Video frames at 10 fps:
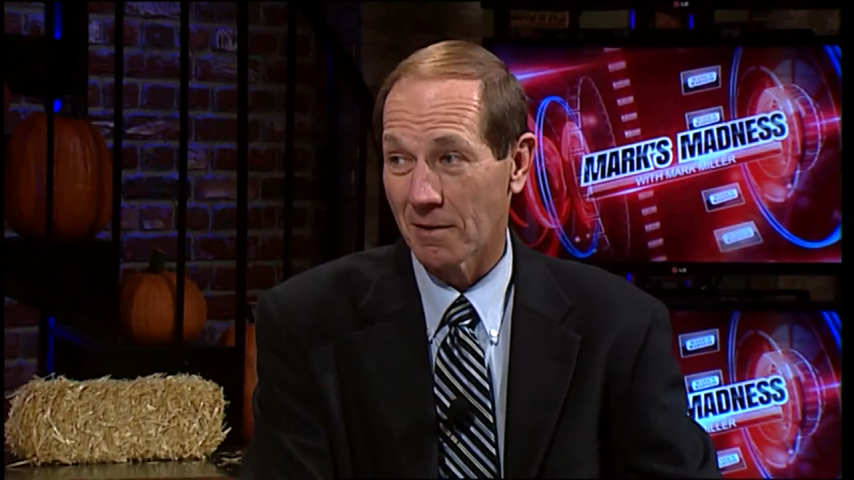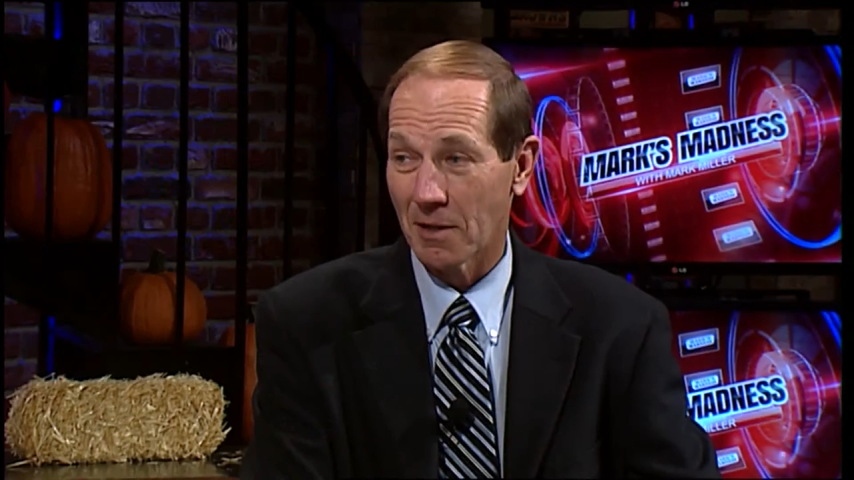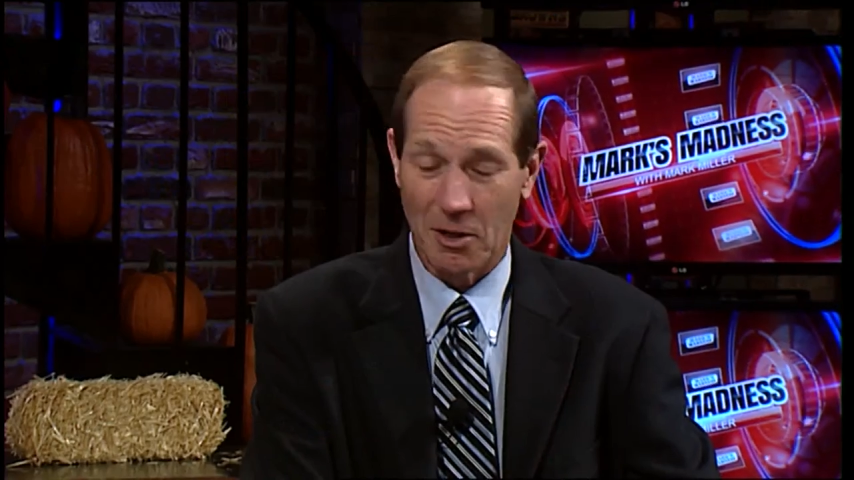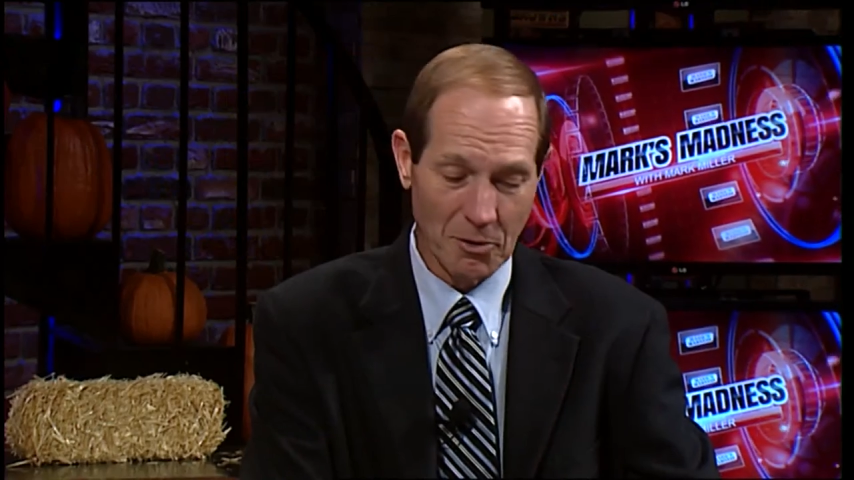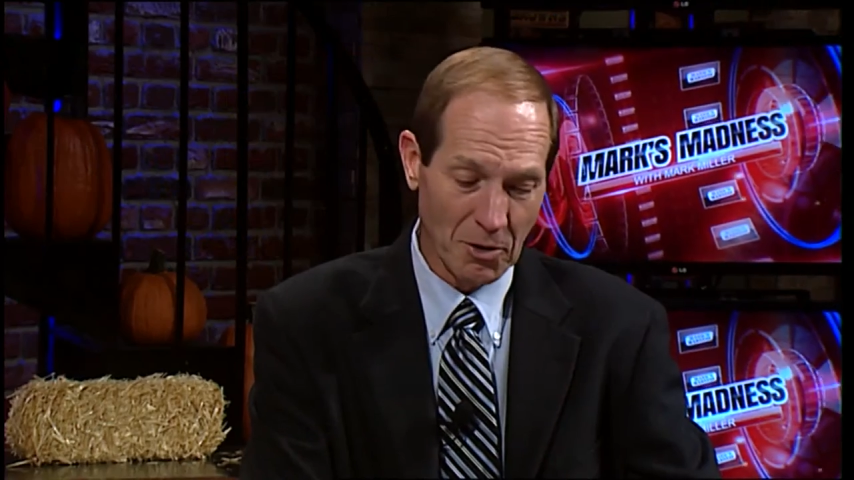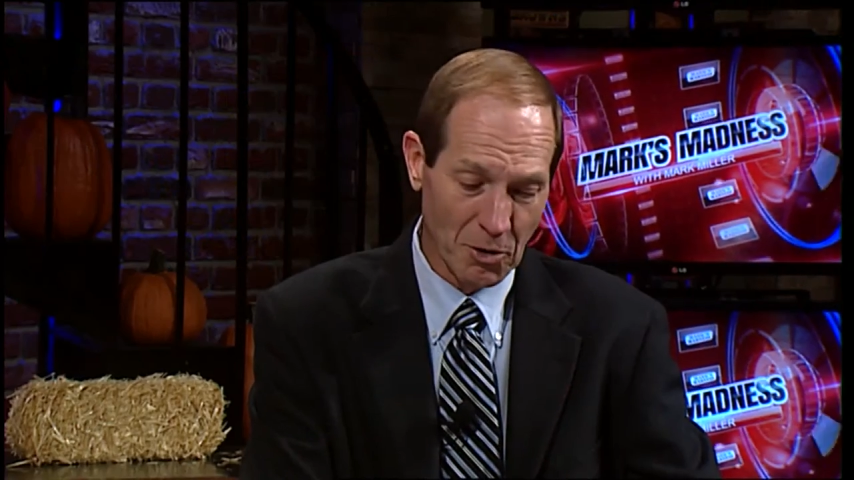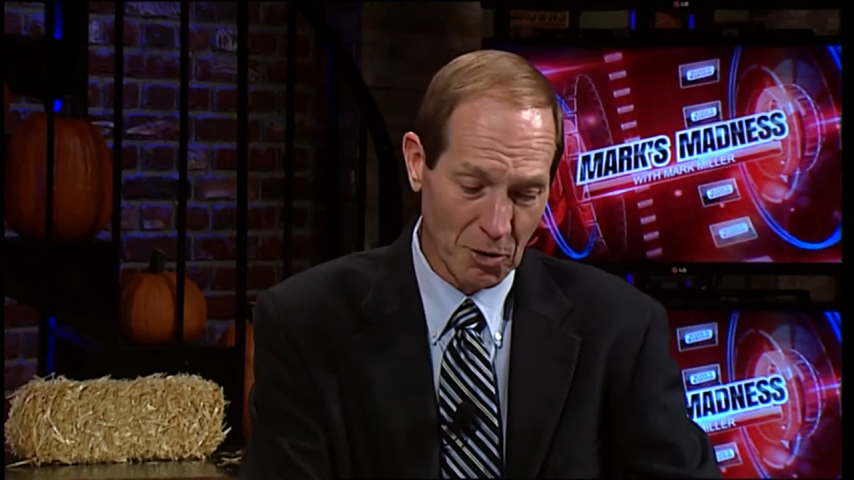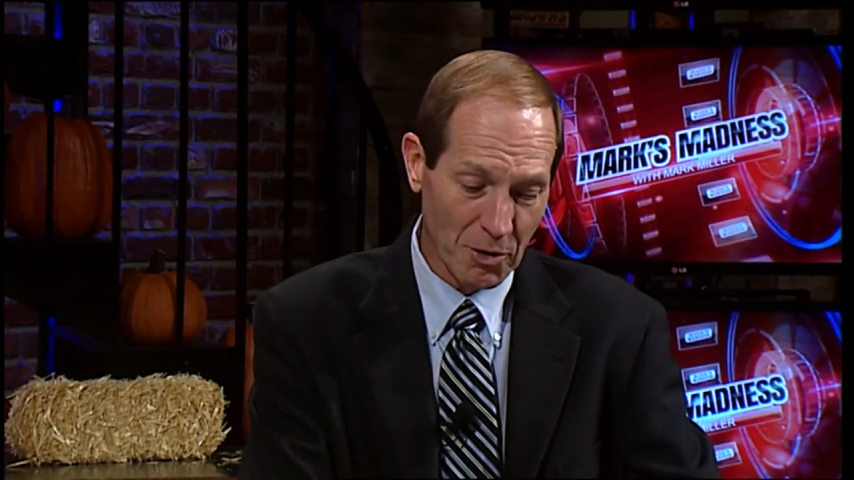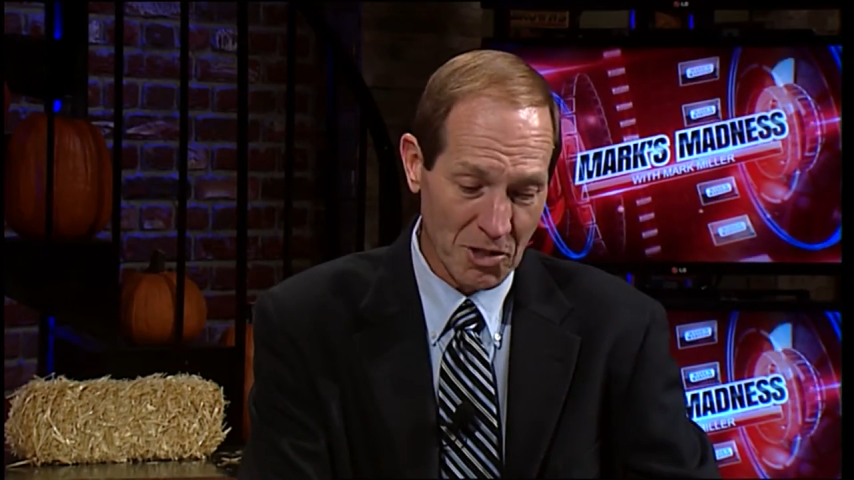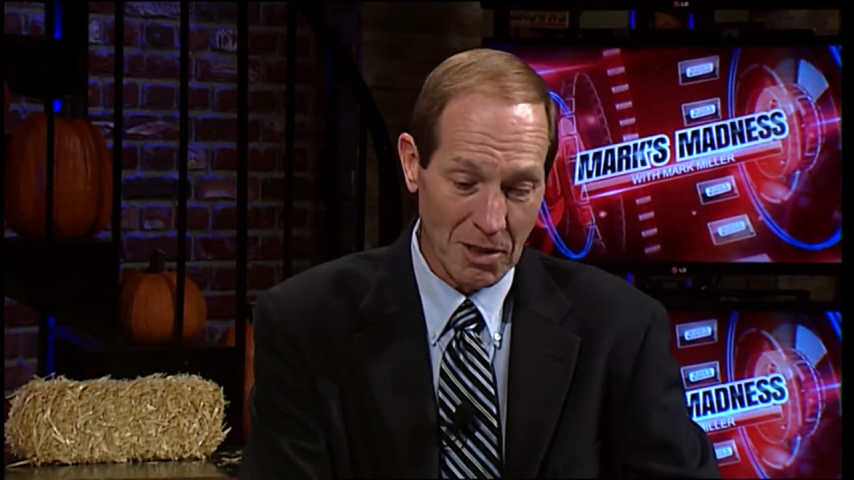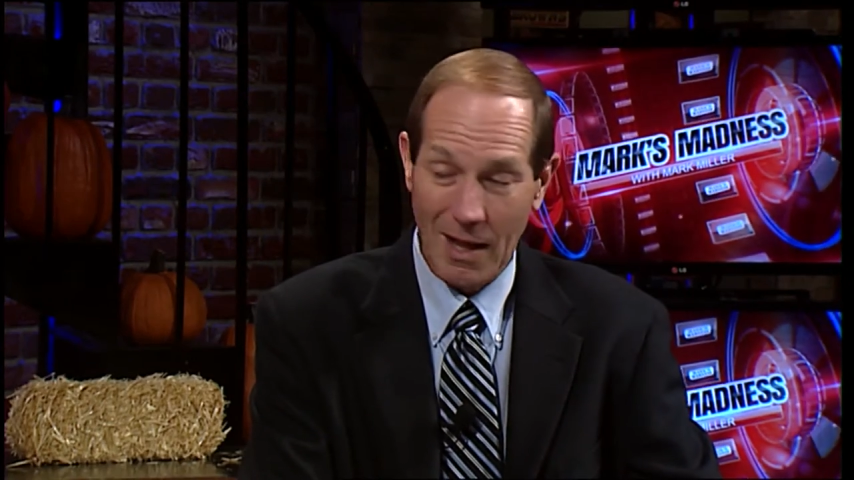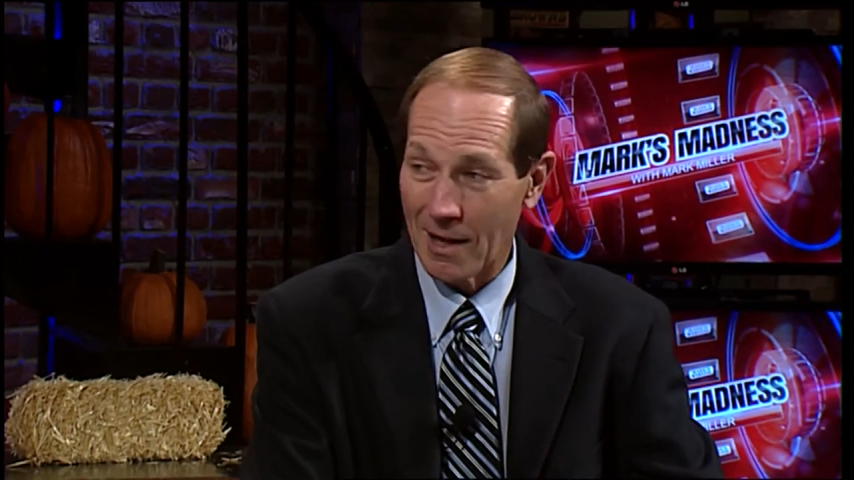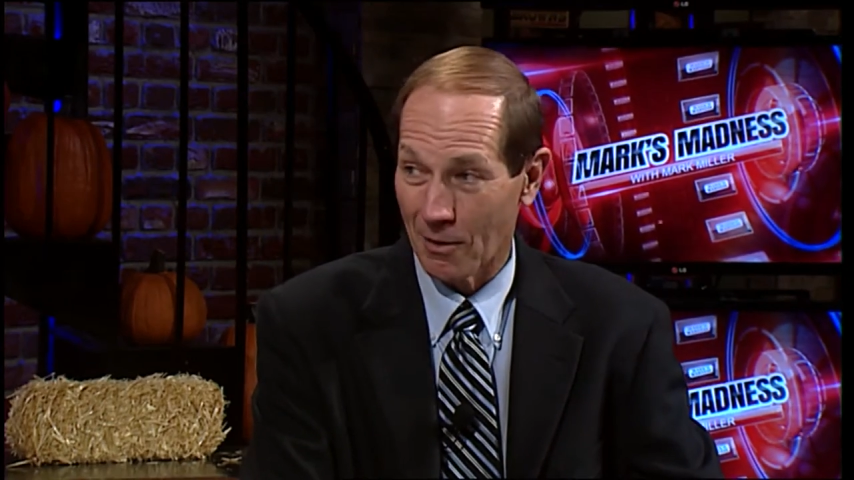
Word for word: Absolutely. Now, you know, there's a lot